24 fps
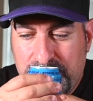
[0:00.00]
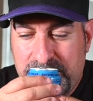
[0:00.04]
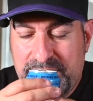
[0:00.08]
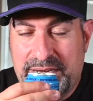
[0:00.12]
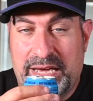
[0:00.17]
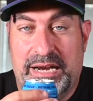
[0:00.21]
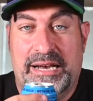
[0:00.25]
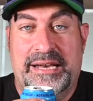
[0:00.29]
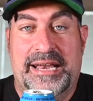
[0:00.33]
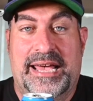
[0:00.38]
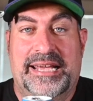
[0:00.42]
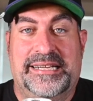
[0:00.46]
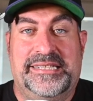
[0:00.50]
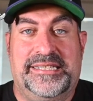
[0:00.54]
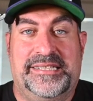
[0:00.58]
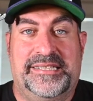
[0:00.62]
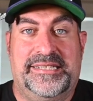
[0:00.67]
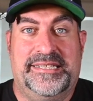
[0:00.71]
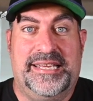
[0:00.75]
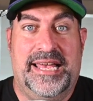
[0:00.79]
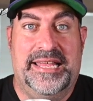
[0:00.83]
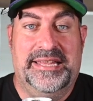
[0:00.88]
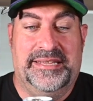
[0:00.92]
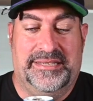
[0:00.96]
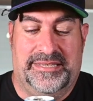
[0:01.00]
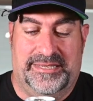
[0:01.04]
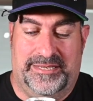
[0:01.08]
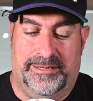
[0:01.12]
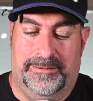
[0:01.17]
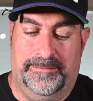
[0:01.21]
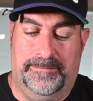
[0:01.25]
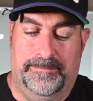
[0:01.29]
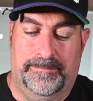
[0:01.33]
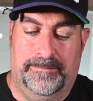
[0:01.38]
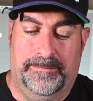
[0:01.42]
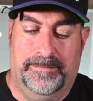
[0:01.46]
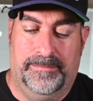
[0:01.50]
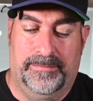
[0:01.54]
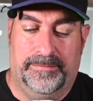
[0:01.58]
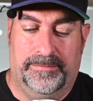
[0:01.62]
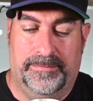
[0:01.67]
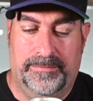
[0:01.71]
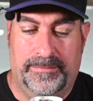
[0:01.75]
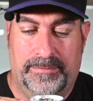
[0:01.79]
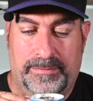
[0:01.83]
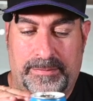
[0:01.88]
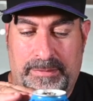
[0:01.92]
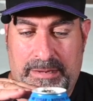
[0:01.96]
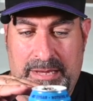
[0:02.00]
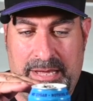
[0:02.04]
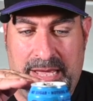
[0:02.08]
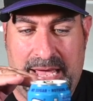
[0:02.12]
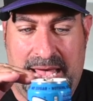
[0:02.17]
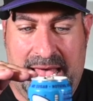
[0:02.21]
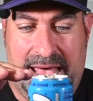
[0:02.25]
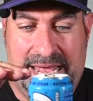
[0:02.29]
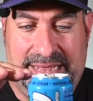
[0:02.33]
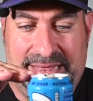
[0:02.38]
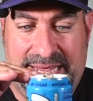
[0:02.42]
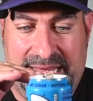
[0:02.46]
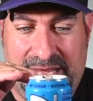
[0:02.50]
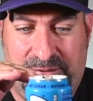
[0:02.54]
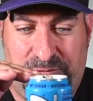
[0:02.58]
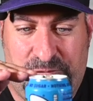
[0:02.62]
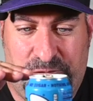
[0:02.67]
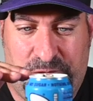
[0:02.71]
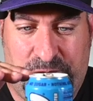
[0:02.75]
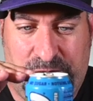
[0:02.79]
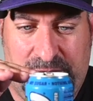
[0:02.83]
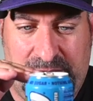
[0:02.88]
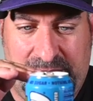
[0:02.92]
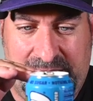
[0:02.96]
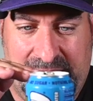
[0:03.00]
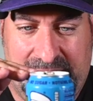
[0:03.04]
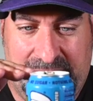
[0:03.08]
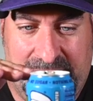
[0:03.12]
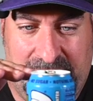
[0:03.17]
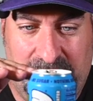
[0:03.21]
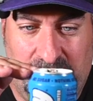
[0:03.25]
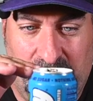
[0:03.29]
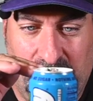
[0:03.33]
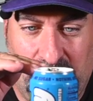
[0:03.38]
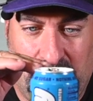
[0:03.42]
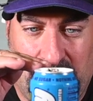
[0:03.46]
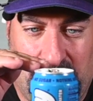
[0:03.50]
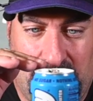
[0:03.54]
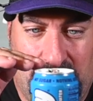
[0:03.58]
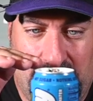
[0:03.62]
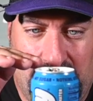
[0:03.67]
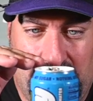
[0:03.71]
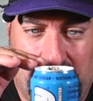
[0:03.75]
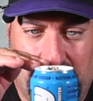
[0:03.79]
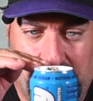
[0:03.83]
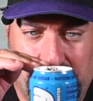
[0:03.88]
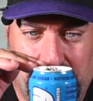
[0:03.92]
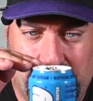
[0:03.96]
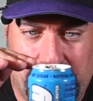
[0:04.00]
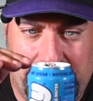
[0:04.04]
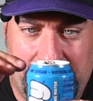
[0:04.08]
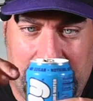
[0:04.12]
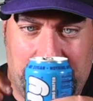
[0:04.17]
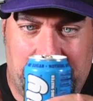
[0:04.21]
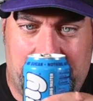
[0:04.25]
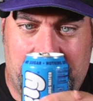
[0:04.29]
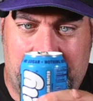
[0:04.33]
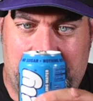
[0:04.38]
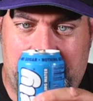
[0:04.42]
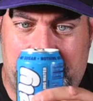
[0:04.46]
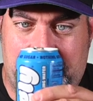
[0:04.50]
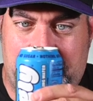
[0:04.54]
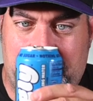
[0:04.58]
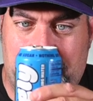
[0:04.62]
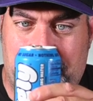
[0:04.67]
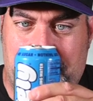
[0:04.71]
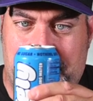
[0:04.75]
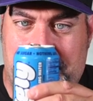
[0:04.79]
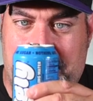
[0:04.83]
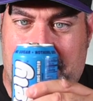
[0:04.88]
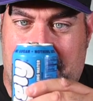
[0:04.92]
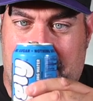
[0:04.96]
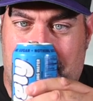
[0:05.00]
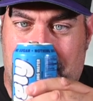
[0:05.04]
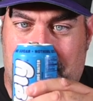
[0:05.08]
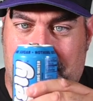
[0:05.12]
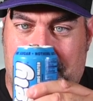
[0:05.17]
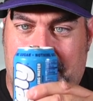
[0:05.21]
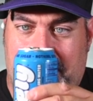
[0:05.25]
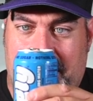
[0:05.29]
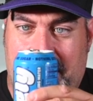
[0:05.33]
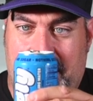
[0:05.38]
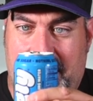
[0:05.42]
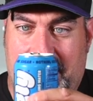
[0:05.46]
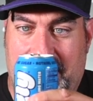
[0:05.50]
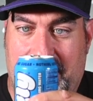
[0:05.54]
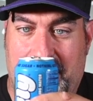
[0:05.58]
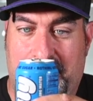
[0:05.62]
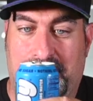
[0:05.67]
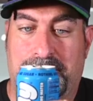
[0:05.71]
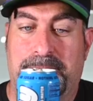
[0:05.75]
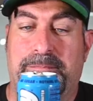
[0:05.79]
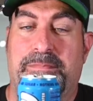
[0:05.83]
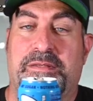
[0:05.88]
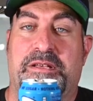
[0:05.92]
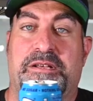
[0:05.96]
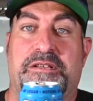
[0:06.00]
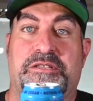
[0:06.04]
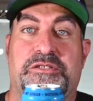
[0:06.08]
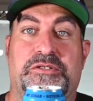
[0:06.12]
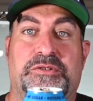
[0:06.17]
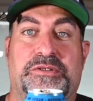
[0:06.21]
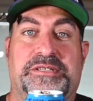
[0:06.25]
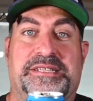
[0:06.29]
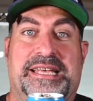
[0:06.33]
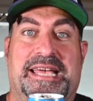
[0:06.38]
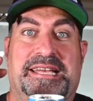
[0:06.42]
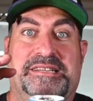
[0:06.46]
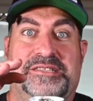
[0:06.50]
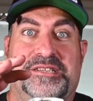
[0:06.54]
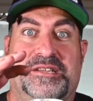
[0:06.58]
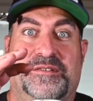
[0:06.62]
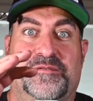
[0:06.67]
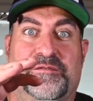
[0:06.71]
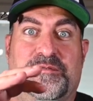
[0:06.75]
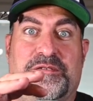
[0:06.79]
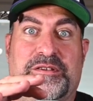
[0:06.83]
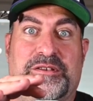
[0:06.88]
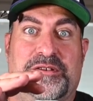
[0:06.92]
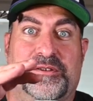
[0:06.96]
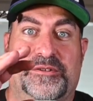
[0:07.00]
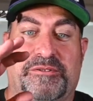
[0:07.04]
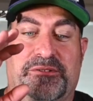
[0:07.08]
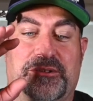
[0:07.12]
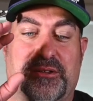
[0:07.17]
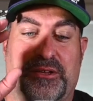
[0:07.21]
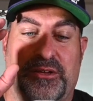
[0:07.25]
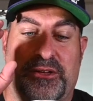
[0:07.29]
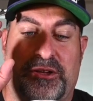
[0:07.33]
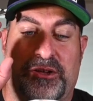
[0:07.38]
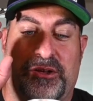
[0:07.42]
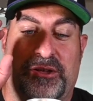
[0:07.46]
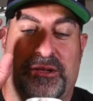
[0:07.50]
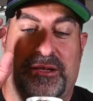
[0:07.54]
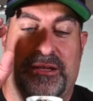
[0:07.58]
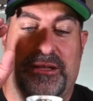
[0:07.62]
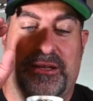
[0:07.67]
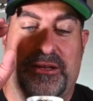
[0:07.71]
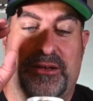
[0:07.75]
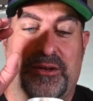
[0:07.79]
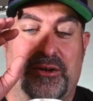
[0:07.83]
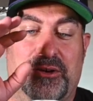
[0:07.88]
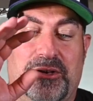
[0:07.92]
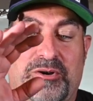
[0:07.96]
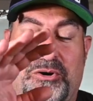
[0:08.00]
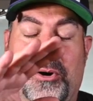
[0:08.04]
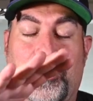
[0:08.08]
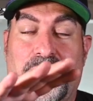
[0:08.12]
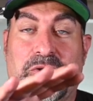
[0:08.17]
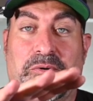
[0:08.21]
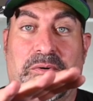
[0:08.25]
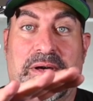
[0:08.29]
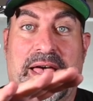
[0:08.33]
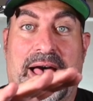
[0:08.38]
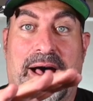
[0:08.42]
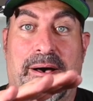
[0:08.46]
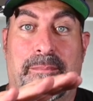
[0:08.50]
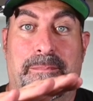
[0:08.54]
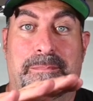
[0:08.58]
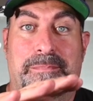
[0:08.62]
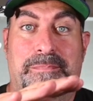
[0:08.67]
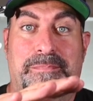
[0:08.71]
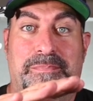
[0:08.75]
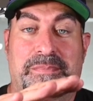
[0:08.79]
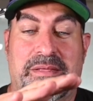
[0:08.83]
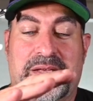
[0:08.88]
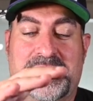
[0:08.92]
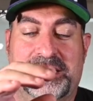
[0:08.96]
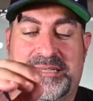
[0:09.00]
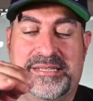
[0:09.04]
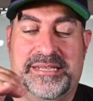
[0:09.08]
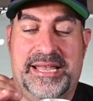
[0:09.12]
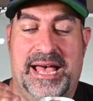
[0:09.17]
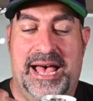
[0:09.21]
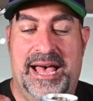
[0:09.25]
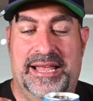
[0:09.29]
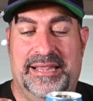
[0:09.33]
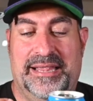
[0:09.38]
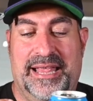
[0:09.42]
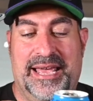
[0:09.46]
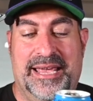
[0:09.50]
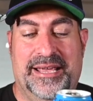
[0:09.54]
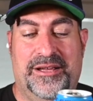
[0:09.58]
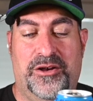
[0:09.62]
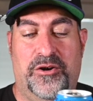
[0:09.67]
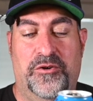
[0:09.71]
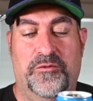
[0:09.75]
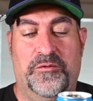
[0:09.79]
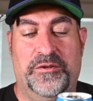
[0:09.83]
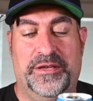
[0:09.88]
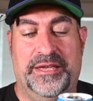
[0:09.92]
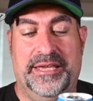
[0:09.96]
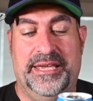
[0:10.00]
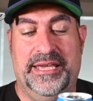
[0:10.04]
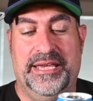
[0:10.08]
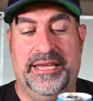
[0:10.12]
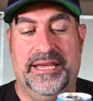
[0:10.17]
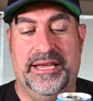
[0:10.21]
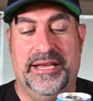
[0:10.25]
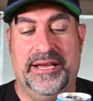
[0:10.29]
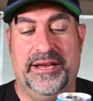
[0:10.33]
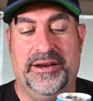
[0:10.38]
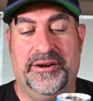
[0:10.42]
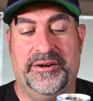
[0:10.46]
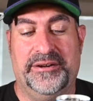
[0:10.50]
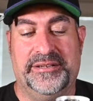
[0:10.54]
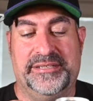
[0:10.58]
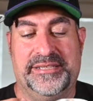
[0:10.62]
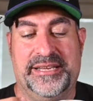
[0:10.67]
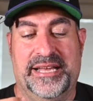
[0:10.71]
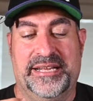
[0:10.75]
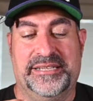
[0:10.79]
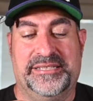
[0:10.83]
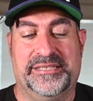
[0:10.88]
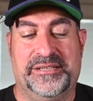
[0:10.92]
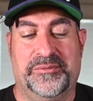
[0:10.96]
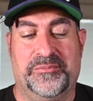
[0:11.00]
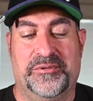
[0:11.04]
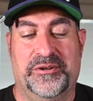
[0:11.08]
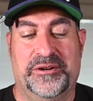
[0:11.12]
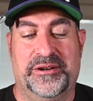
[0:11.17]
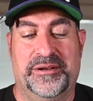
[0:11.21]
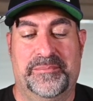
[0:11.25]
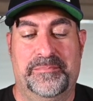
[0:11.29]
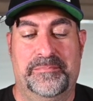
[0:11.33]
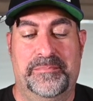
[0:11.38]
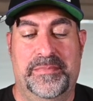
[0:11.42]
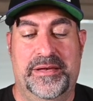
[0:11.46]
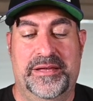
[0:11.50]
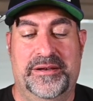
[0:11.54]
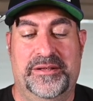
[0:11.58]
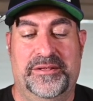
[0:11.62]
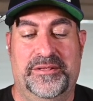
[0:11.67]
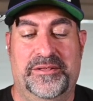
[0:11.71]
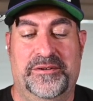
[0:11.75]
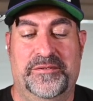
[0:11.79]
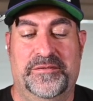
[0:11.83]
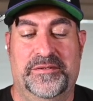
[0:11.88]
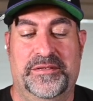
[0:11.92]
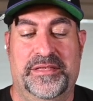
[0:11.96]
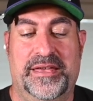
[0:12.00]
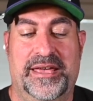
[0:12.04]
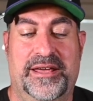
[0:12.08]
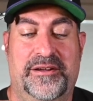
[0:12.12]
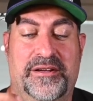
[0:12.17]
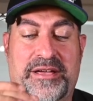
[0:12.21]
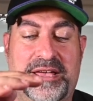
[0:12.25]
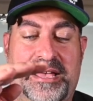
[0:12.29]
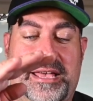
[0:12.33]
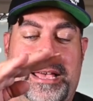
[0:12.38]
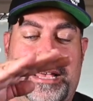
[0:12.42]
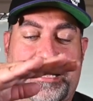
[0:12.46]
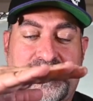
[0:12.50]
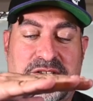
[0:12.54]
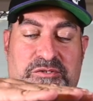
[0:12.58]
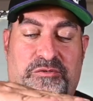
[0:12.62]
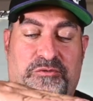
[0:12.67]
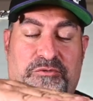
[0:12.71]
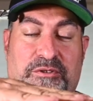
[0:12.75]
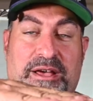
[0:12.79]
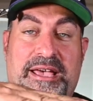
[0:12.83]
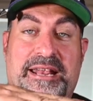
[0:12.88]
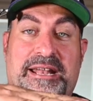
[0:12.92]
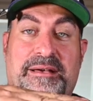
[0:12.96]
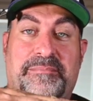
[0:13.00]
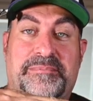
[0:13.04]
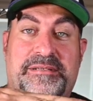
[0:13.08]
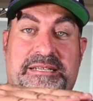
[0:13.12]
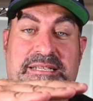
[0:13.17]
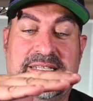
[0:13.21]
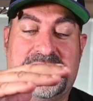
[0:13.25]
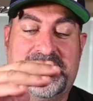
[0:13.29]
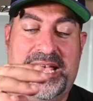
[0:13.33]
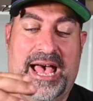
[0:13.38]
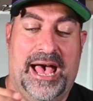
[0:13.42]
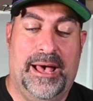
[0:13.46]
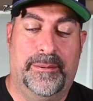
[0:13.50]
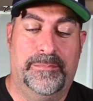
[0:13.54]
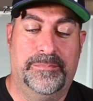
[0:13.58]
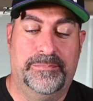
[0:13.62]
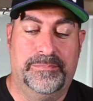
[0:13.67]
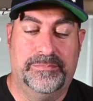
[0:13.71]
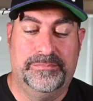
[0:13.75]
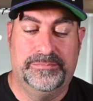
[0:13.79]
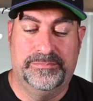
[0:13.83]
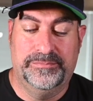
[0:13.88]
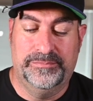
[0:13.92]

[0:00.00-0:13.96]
It's got a nice scent. And they fill it all the way up to the tippy top of the can. So it's actually filled all the way up. It's not like over here, it's not somewhere in the middle over there. It's right up to the top.